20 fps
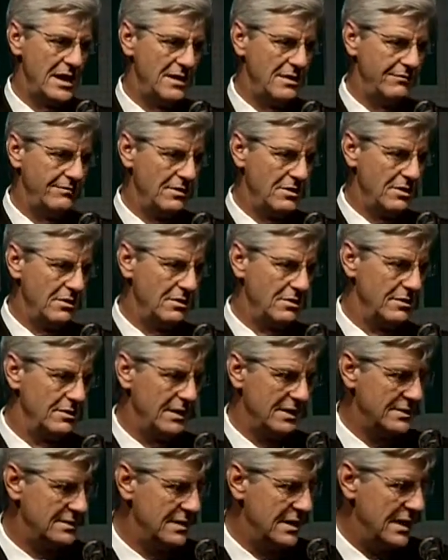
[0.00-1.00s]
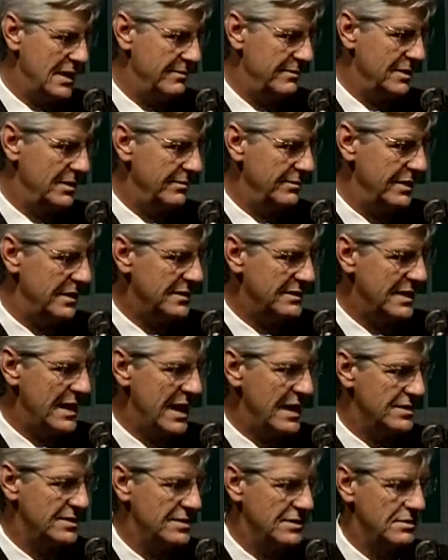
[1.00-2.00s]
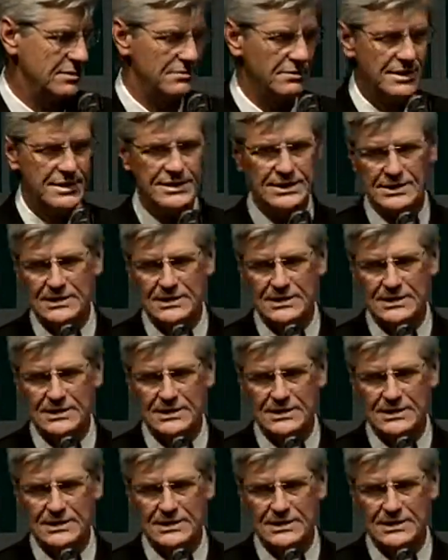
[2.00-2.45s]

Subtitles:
And if you know it, next time it'll be a tax increase.